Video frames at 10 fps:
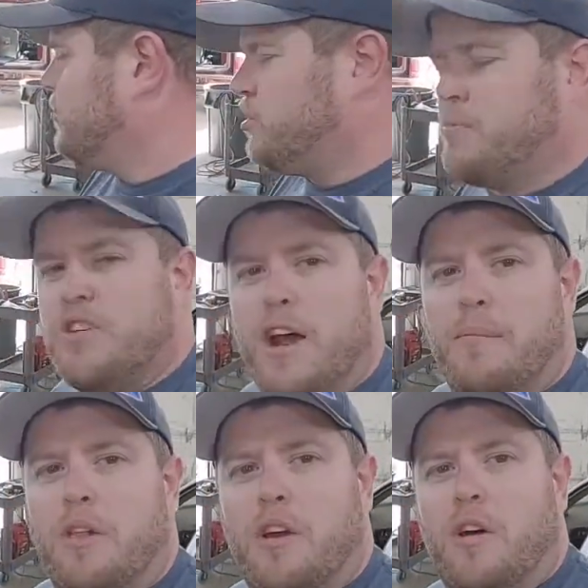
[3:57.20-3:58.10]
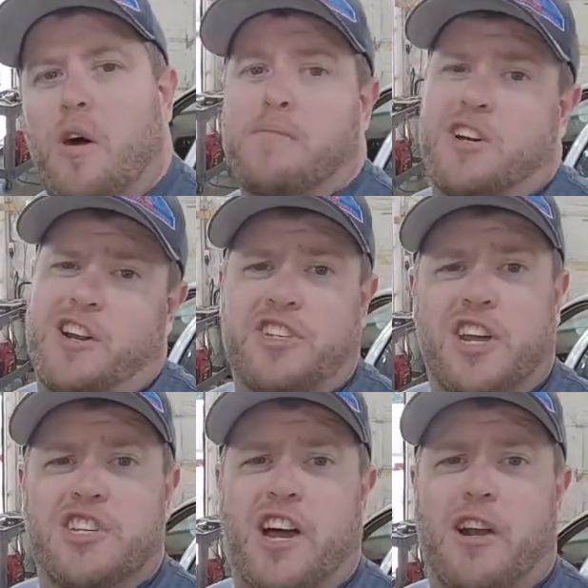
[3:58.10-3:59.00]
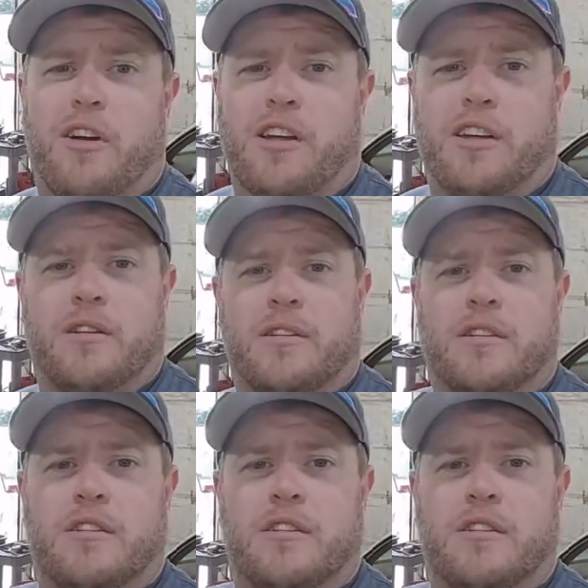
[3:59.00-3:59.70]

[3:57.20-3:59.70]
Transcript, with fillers: in the description down below. I'm John at J&J Auto Wrecking.